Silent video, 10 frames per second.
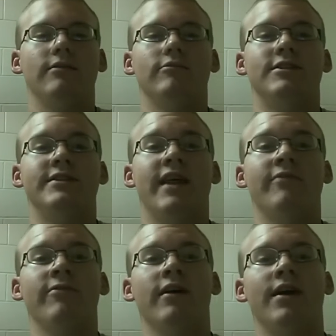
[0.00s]
was
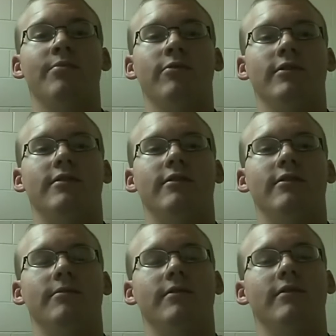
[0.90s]
never able
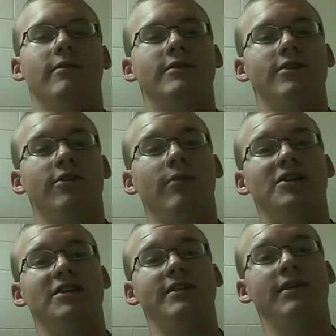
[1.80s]
to so
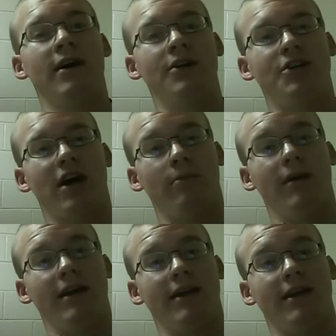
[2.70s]
much as touch
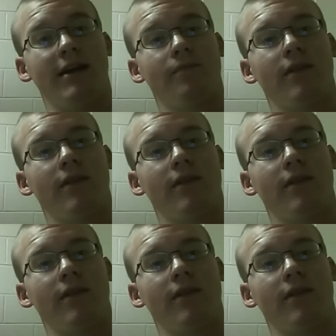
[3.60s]
Albania